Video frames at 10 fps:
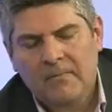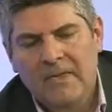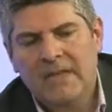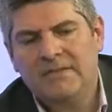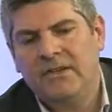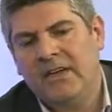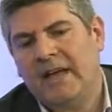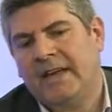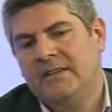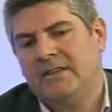is that you
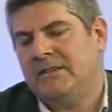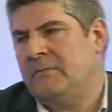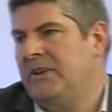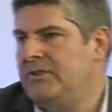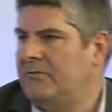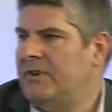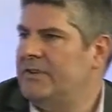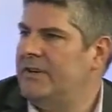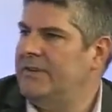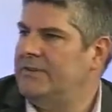can get into diminishing
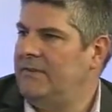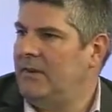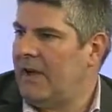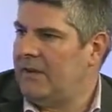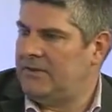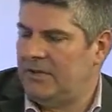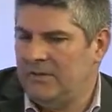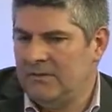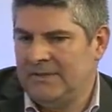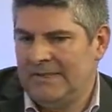returns. If you get
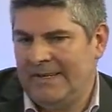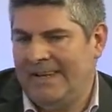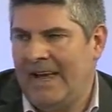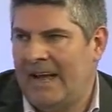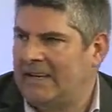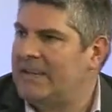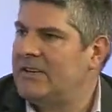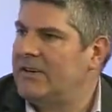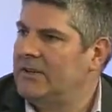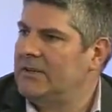too
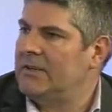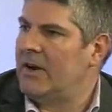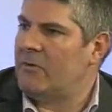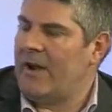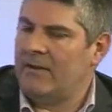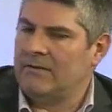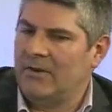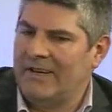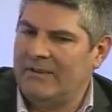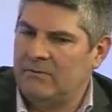analytical around looking at